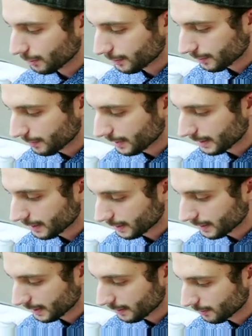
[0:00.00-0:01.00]
going to be
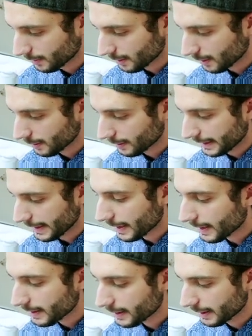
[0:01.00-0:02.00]
continuing on the
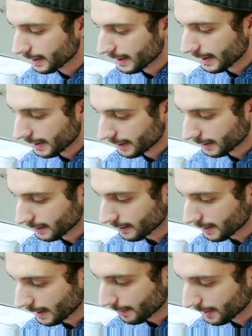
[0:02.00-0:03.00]
eye and adding
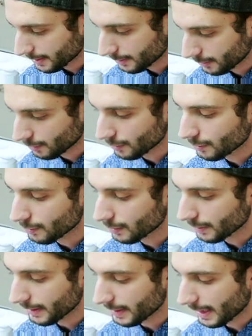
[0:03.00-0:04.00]
depth
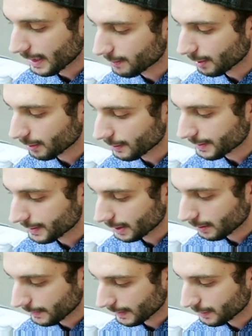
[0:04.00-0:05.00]
to the eyeball
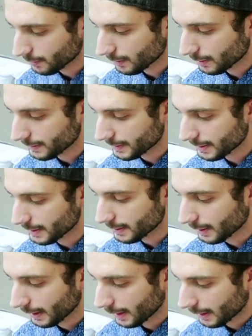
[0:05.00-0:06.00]
itself, as well as the
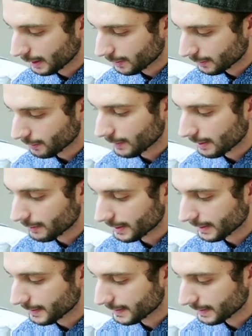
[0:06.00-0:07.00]

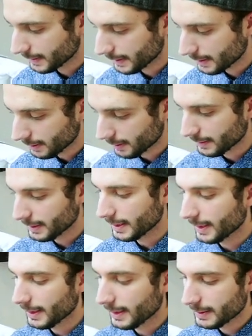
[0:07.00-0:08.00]
surrounding skin on the
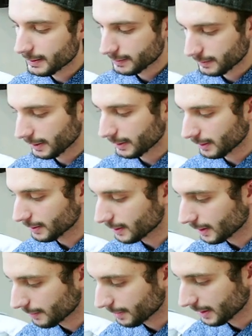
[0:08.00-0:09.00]
eye, like on
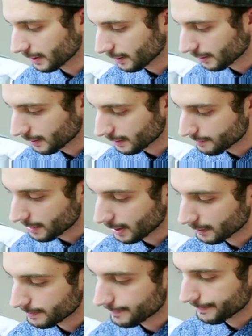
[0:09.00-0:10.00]
top and on the
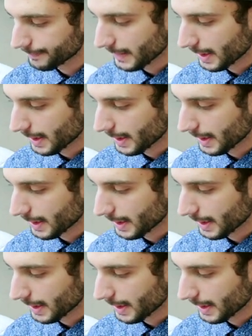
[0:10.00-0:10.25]
bottom.